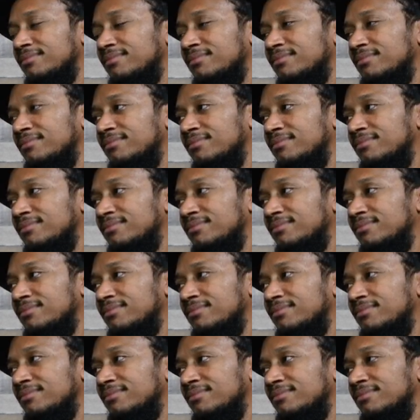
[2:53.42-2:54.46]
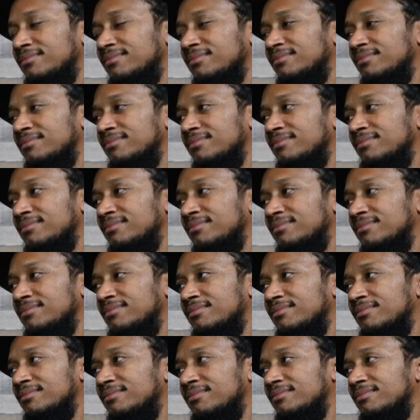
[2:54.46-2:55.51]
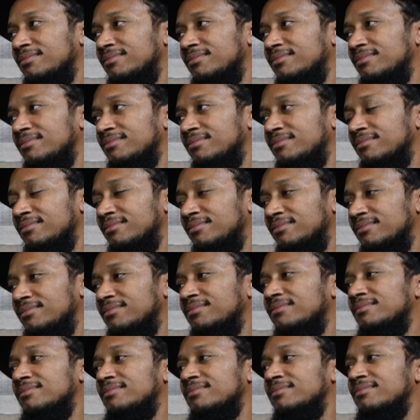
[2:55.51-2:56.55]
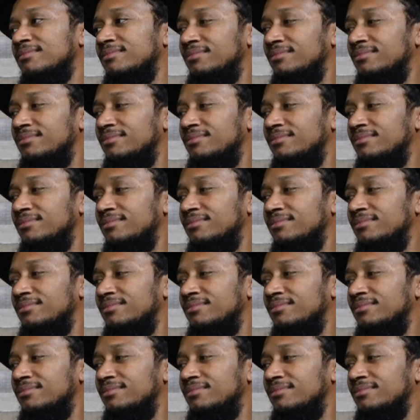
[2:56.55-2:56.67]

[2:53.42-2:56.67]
No words are spoken by the person on screen.